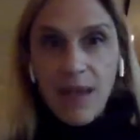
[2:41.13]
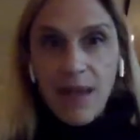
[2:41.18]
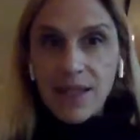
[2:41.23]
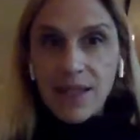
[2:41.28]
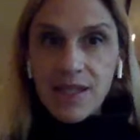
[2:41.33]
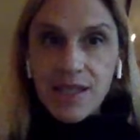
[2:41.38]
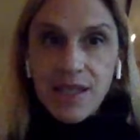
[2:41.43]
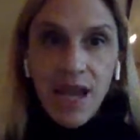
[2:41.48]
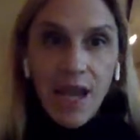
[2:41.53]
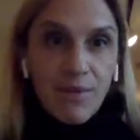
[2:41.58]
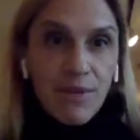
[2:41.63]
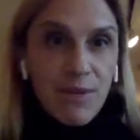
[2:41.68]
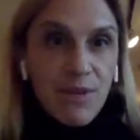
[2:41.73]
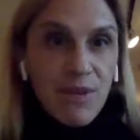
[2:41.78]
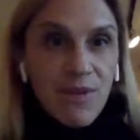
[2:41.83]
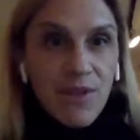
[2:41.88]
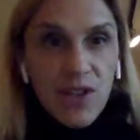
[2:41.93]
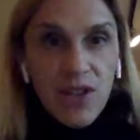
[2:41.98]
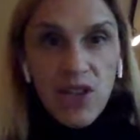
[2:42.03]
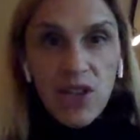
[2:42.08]
That's time to
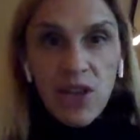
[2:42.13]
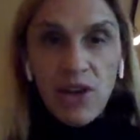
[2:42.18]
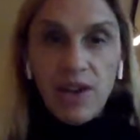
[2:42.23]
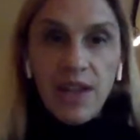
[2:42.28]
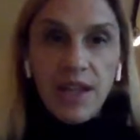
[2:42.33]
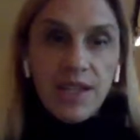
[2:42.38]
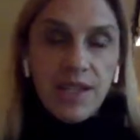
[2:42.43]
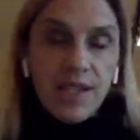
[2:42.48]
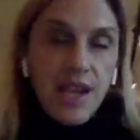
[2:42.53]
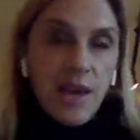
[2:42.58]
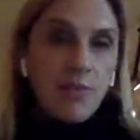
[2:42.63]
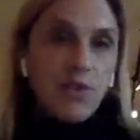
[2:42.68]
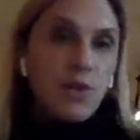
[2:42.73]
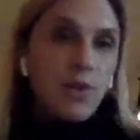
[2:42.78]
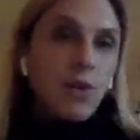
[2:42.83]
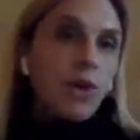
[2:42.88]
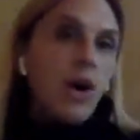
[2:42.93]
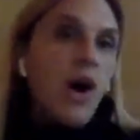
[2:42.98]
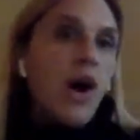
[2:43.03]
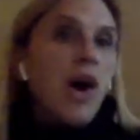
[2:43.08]
be visionary. That's time
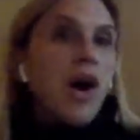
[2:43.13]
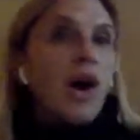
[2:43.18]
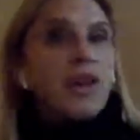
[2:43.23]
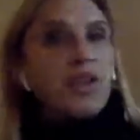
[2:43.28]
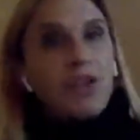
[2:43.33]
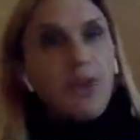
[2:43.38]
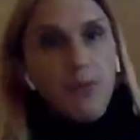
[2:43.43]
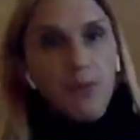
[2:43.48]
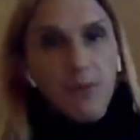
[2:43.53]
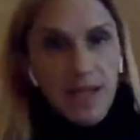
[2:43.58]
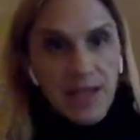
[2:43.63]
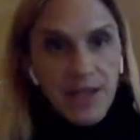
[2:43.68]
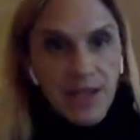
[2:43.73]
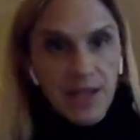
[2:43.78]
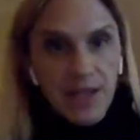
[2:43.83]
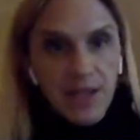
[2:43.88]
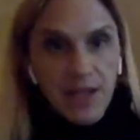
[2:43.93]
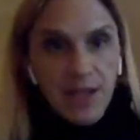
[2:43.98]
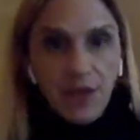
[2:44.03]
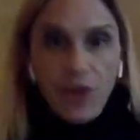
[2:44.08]
to work on your
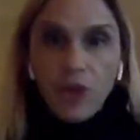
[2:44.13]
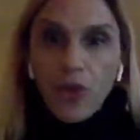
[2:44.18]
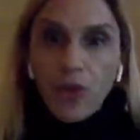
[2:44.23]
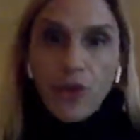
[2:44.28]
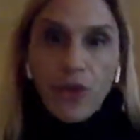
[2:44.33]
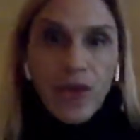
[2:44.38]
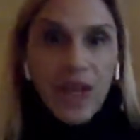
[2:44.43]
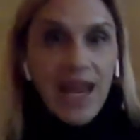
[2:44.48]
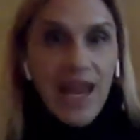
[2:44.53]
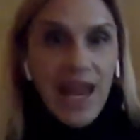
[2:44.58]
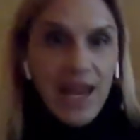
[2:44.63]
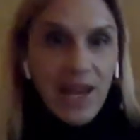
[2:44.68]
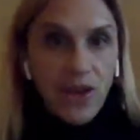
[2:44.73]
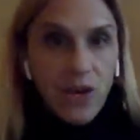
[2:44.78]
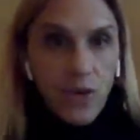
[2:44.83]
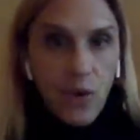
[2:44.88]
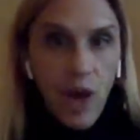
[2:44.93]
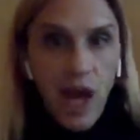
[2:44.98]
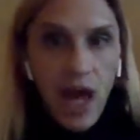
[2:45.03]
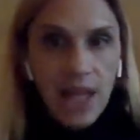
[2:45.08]
business and create
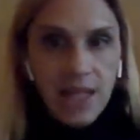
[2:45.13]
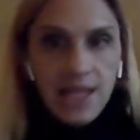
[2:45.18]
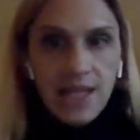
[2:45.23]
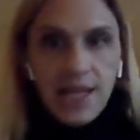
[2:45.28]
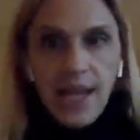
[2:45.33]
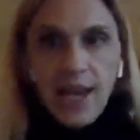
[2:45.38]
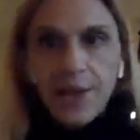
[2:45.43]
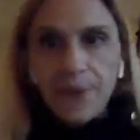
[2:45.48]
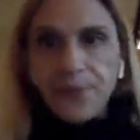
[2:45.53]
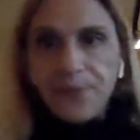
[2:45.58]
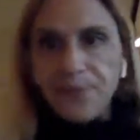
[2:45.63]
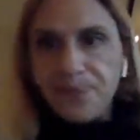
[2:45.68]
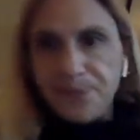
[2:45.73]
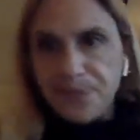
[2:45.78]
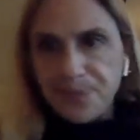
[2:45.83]
new content.